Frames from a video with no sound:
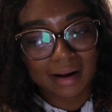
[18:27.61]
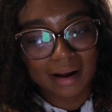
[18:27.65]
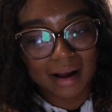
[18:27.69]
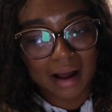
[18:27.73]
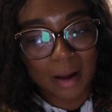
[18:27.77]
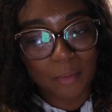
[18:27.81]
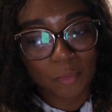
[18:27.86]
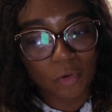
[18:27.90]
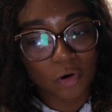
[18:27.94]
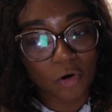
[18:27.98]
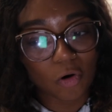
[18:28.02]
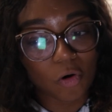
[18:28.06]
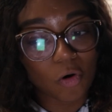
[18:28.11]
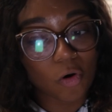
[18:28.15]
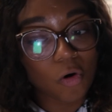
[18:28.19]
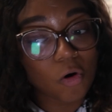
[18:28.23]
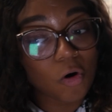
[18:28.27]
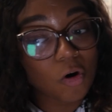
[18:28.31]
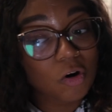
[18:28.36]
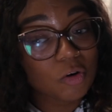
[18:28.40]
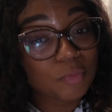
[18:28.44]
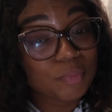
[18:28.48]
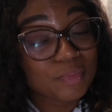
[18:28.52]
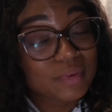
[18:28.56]
I'm
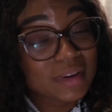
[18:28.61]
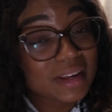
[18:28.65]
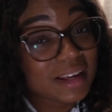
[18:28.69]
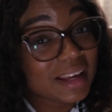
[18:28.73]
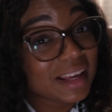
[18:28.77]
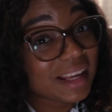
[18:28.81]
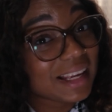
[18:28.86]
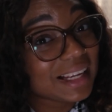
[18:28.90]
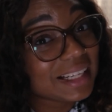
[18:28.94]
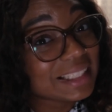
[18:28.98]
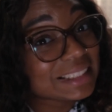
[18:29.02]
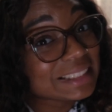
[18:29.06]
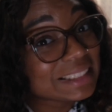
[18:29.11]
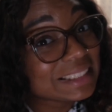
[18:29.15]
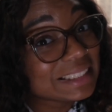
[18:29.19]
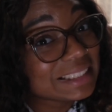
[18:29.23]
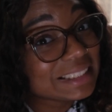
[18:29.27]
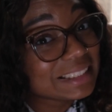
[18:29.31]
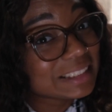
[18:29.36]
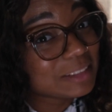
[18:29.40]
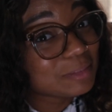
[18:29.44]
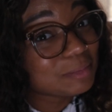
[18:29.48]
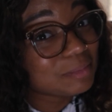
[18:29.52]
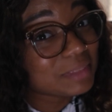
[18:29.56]
hoping
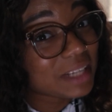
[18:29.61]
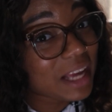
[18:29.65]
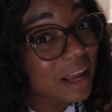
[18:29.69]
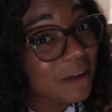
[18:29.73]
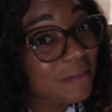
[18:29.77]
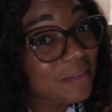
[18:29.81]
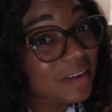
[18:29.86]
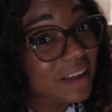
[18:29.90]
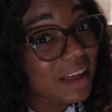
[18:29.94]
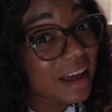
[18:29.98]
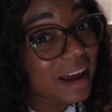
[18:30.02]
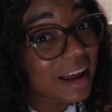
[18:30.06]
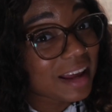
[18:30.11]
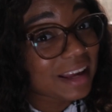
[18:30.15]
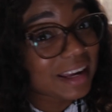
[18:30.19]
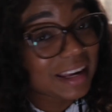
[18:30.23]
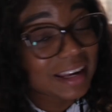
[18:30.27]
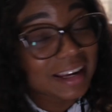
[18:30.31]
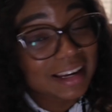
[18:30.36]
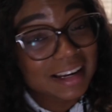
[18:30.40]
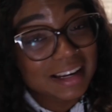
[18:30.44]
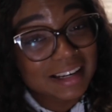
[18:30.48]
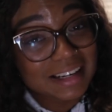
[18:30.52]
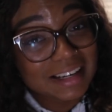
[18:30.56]
that maybe I
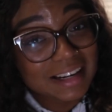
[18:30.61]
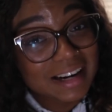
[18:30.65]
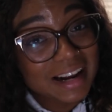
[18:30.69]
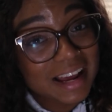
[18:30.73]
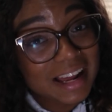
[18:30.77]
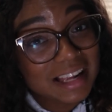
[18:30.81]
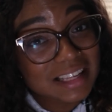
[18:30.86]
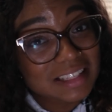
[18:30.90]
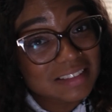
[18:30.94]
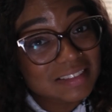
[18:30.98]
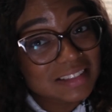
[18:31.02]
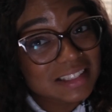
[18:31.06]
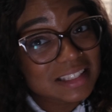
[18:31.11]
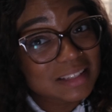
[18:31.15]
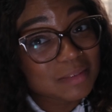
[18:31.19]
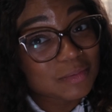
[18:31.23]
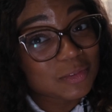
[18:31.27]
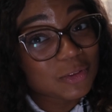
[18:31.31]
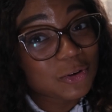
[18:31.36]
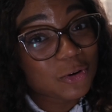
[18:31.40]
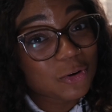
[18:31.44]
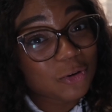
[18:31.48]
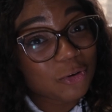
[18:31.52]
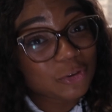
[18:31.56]
can connect with
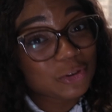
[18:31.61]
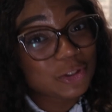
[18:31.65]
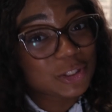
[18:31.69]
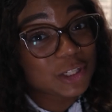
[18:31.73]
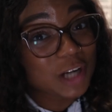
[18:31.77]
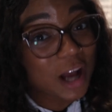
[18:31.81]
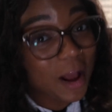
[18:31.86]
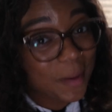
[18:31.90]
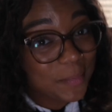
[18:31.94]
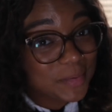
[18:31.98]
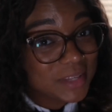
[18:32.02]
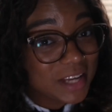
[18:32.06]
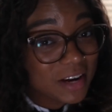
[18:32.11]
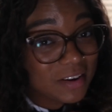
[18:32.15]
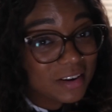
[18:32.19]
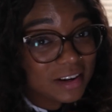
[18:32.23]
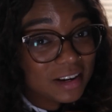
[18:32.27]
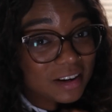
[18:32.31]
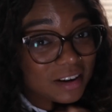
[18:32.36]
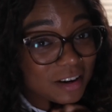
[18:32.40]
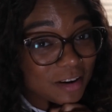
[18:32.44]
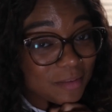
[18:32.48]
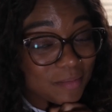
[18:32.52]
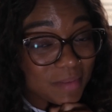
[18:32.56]
some local shops out
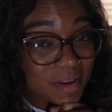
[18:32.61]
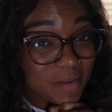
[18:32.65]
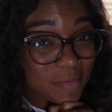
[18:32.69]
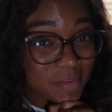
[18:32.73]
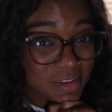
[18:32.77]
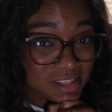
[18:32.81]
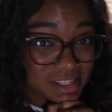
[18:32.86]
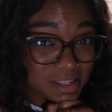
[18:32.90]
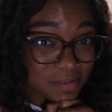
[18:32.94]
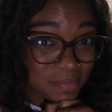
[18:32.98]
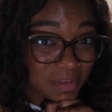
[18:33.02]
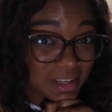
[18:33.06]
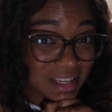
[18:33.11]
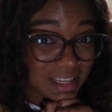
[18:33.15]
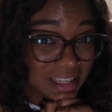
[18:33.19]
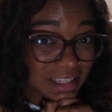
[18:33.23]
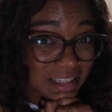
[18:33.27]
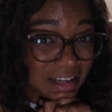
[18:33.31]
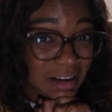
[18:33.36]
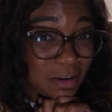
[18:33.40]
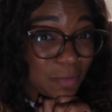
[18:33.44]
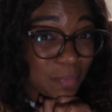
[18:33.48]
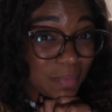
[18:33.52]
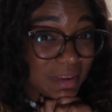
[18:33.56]
here. Maybe somebody can
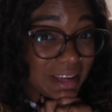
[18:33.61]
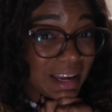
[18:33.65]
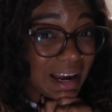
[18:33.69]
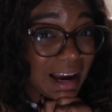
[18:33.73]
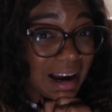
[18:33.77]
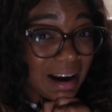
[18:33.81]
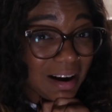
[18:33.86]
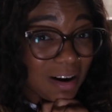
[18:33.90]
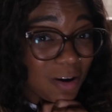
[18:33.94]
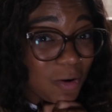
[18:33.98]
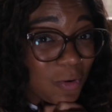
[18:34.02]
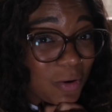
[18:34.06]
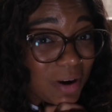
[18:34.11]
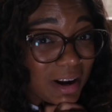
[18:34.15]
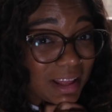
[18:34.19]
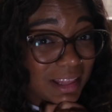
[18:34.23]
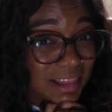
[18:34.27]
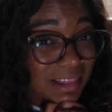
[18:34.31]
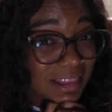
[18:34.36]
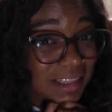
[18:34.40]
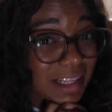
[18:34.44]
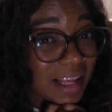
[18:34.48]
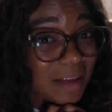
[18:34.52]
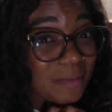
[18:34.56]
help me out
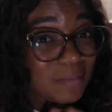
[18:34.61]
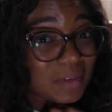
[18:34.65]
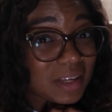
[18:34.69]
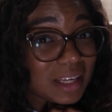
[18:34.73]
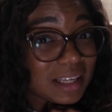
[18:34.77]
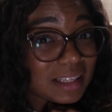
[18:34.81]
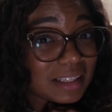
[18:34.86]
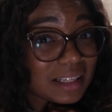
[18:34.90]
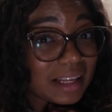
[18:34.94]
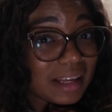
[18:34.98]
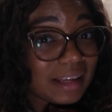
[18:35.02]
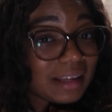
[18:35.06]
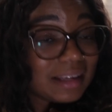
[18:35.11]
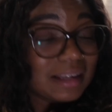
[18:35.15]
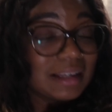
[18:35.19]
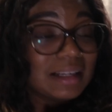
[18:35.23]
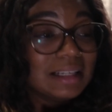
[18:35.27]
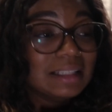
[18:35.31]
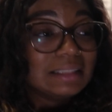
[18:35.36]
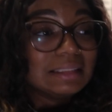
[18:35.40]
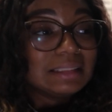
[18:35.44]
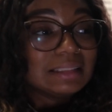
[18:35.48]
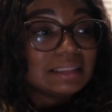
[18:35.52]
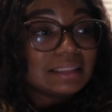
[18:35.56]
and let me like
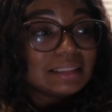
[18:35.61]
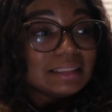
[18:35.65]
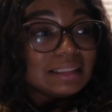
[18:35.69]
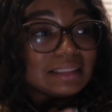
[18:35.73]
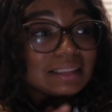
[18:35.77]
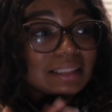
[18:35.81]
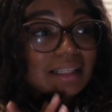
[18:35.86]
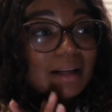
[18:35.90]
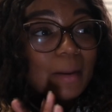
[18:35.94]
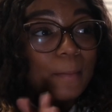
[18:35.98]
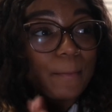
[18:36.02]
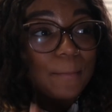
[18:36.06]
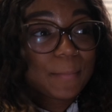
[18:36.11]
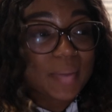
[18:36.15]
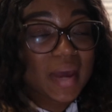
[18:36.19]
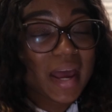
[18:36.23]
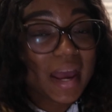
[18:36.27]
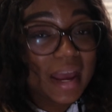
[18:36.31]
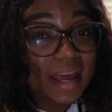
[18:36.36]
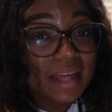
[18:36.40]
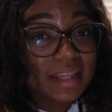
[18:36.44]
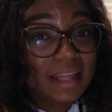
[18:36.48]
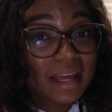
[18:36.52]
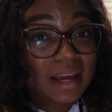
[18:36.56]

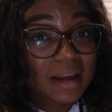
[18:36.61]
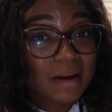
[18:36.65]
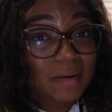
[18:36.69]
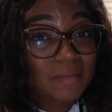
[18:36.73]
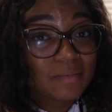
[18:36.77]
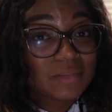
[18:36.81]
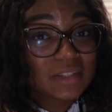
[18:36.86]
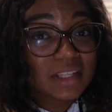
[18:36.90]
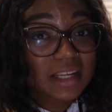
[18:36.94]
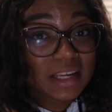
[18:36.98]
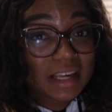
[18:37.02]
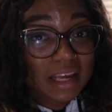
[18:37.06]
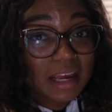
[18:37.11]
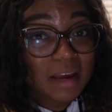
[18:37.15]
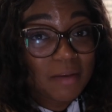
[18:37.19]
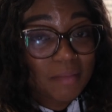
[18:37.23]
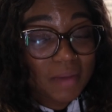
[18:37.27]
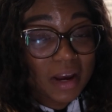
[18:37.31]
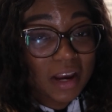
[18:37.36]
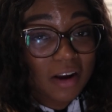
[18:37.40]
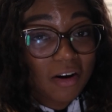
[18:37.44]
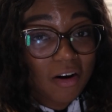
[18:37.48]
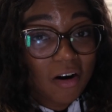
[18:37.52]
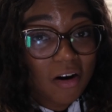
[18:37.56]
pay them to keep
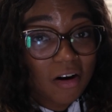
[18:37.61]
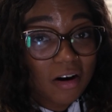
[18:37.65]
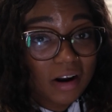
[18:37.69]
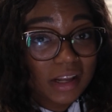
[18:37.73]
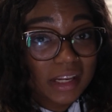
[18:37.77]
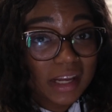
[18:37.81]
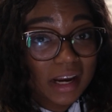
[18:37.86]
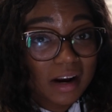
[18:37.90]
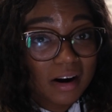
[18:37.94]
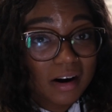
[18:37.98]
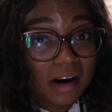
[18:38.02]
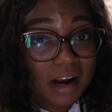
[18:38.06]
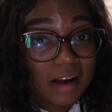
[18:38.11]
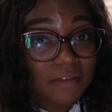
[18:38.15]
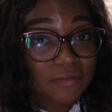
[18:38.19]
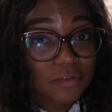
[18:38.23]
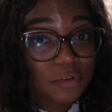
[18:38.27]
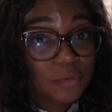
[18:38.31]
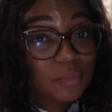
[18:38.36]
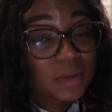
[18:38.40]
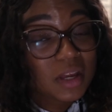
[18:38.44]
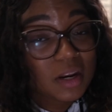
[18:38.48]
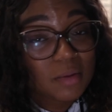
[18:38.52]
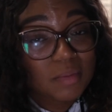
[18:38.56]
my car there, and
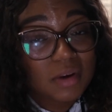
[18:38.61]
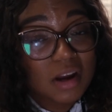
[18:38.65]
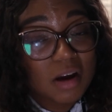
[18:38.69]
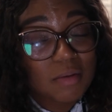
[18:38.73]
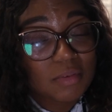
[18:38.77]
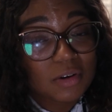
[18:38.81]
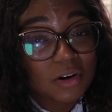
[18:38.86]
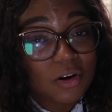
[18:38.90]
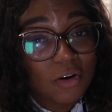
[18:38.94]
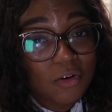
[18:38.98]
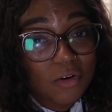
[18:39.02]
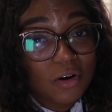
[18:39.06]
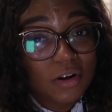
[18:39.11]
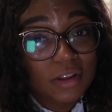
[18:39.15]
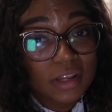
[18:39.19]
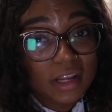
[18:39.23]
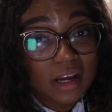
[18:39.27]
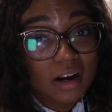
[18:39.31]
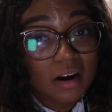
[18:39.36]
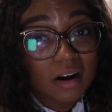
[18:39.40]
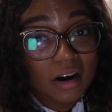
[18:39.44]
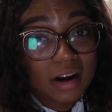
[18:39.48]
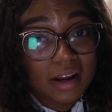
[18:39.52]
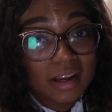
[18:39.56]
for me to be able to go on
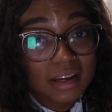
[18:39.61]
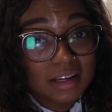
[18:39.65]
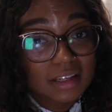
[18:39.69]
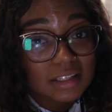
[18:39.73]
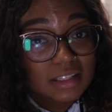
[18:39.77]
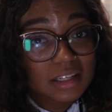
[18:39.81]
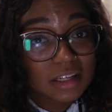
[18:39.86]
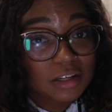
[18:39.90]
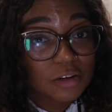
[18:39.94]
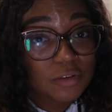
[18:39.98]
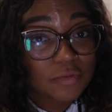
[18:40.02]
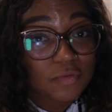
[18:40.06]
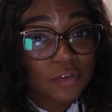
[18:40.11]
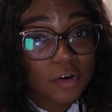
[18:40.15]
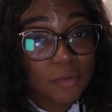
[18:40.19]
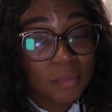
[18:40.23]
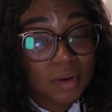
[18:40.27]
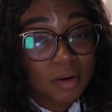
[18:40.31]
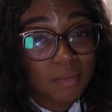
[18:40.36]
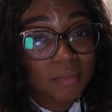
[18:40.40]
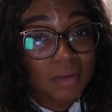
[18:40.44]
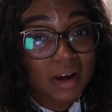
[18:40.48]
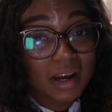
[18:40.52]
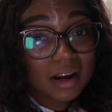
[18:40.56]
there and continue
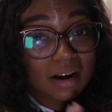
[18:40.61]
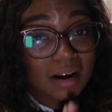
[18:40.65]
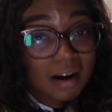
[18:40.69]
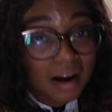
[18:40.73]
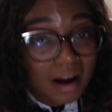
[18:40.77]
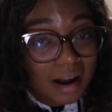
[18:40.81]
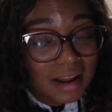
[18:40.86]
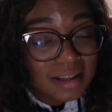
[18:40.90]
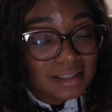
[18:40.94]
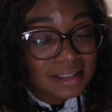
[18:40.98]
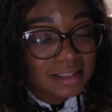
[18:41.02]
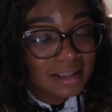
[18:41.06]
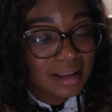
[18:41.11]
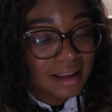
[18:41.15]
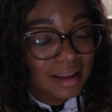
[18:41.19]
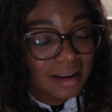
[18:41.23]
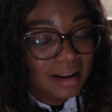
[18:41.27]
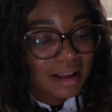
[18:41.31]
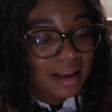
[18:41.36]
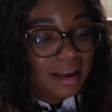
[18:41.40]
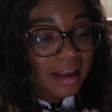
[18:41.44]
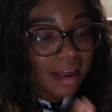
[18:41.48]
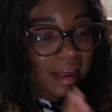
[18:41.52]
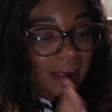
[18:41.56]
filming my
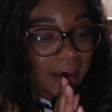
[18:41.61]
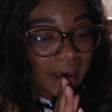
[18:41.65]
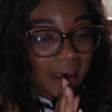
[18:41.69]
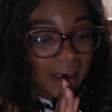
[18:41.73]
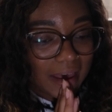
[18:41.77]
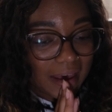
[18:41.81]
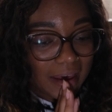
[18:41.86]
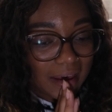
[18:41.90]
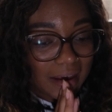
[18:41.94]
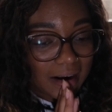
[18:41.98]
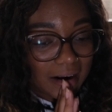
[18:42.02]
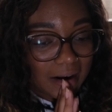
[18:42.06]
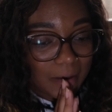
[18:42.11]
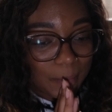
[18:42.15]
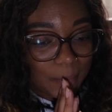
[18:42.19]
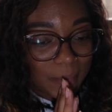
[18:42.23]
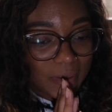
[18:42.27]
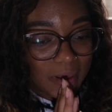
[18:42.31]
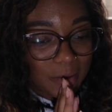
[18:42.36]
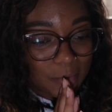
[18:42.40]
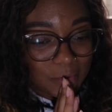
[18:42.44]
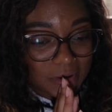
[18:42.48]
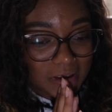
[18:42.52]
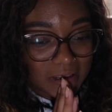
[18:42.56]
content, and
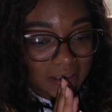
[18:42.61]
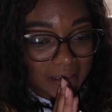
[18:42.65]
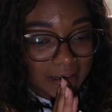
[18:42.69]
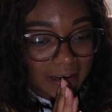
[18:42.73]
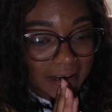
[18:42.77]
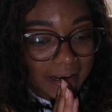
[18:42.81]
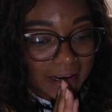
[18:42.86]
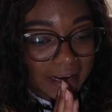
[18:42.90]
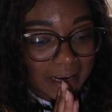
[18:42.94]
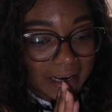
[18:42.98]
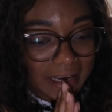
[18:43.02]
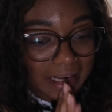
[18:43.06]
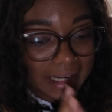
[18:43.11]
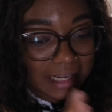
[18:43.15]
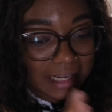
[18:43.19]
maybe like